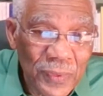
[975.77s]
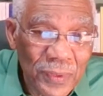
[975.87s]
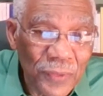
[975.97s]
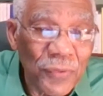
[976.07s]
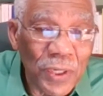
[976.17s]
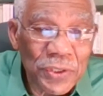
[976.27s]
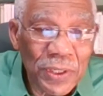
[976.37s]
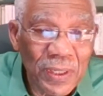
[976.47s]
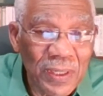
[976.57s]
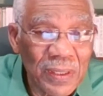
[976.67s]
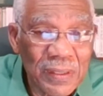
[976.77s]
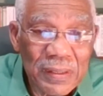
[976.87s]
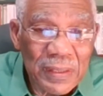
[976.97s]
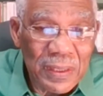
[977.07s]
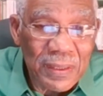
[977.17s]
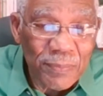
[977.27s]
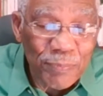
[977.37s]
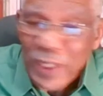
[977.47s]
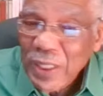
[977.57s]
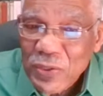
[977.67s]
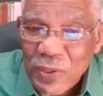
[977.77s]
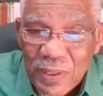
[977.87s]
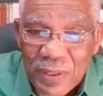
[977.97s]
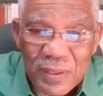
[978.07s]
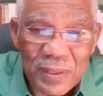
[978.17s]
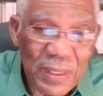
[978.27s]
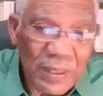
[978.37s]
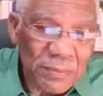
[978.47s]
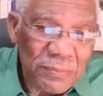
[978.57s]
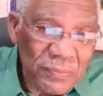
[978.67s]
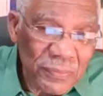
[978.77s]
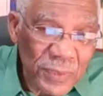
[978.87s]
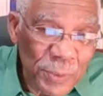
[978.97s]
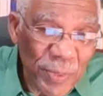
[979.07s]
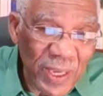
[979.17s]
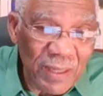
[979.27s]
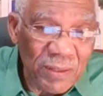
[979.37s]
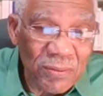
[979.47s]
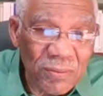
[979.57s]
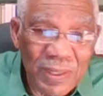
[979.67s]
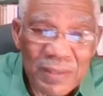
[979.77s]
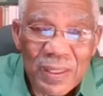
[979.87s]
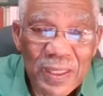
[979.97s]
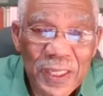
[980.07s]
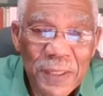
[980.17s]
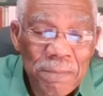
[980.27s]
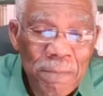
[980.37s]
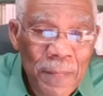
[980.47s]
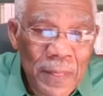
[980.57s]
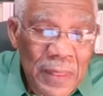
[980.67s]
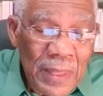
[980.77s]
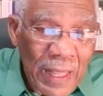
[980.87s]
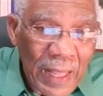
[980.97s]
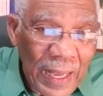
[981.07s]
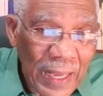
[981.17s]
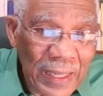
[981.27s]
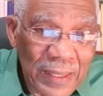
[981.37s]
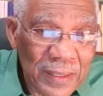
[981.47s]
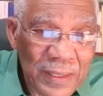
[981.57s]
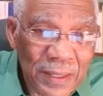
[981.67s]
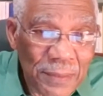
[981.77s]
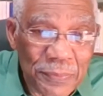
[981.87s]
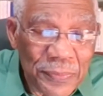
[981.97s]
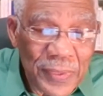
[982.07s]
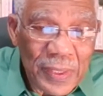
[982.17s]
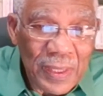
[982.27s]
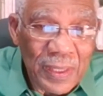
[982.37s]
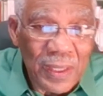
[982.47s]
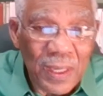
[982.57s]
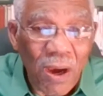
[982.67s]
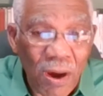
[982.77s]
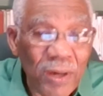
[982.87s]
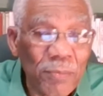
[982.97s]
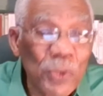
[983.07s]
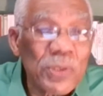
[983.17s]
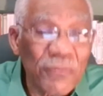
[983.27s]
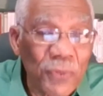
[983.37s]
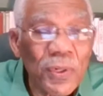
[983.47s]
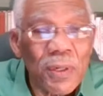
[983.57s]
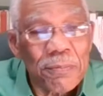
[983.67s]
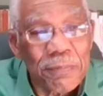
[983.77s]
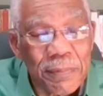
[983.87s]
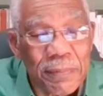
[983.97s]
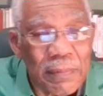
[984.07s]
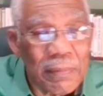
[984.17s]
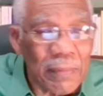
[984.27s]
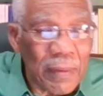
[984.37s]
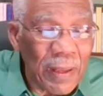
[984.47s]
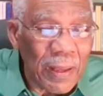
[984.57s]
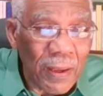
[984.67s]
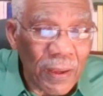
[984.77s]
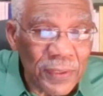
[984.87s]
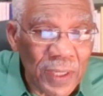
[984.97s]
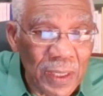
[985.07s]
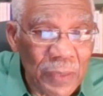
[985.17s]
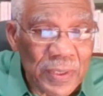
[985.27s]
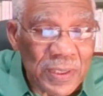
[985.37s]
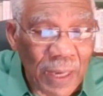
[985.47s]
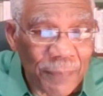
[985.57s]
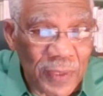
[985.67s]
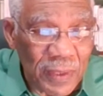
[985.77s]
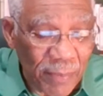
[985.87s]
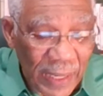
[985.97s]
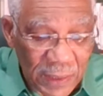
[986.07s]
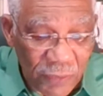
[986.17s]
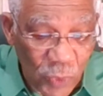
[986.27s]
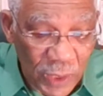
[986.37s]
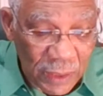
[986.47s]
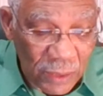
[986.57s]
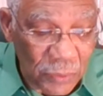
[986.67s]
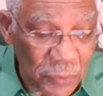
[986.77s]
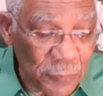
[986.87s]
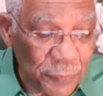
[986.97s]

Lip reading: Russia, the peninsula, Spain, to Italy. And he conquered most of Europe until he was stopped at the Battle of Waterloo.